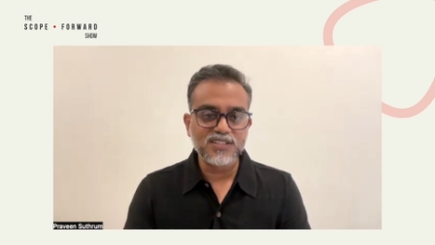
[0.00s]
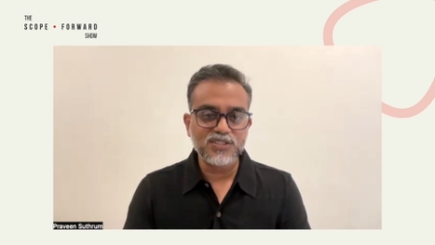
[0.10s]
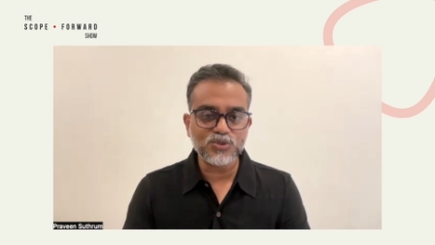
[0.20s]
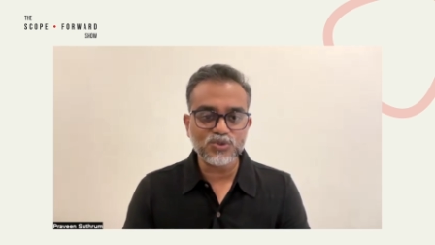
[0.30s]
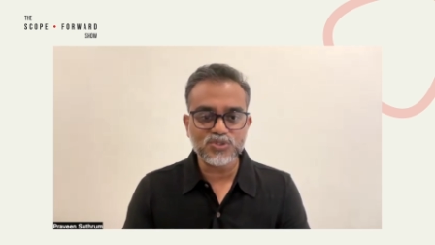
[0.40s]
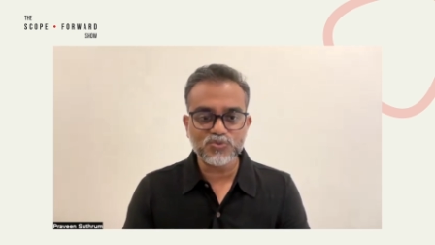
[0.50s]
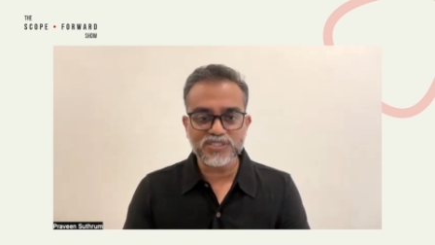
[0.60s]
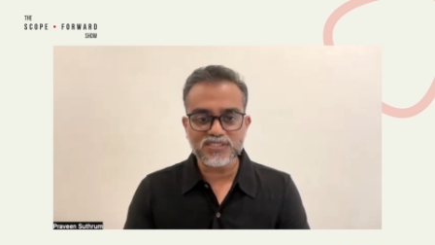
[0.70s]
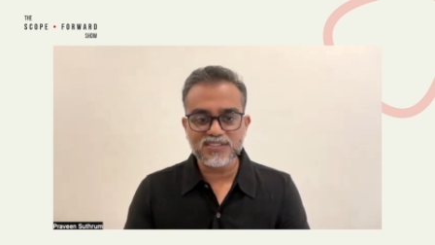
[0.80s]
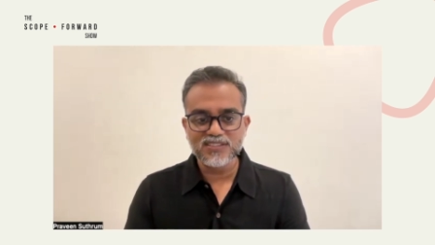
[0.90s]
huge
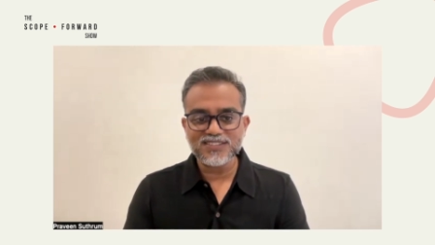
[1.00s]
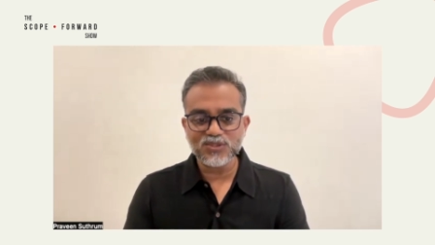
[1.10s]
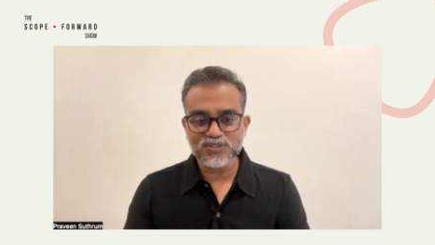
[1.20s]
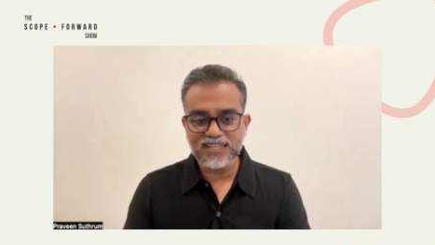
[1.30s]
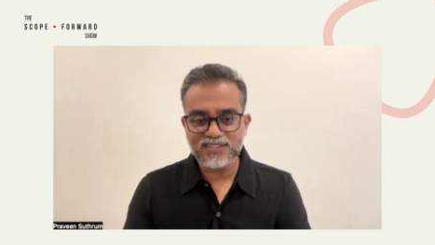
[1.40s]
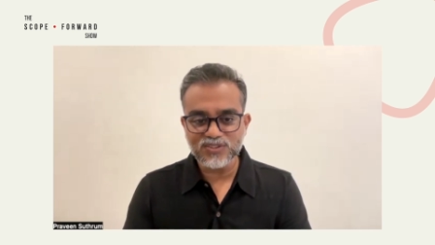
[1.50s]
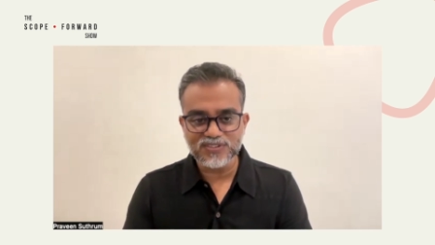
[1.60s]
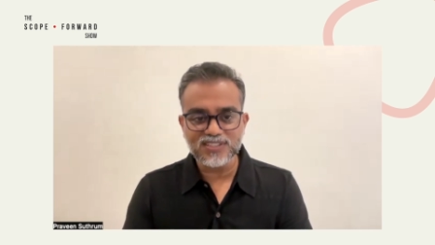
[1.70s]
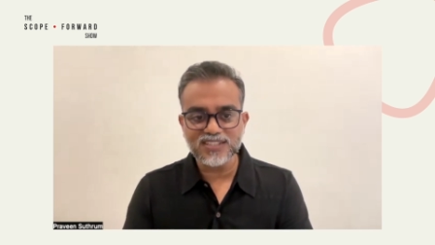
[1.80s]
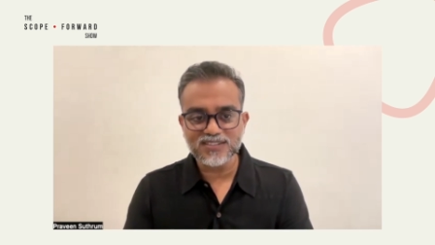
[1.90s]
win. So thank you
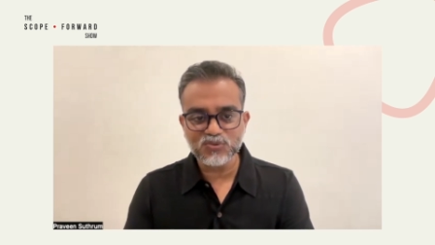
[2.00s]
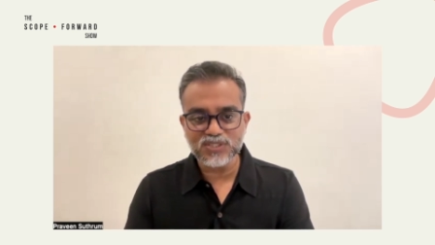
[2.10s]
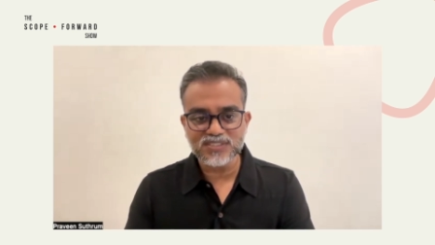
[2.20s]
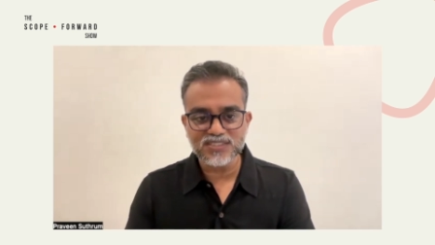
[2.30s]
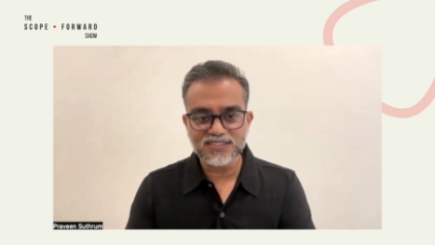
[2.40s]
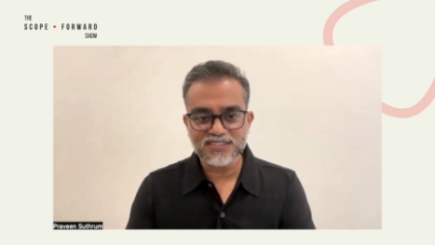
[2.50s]
for that question.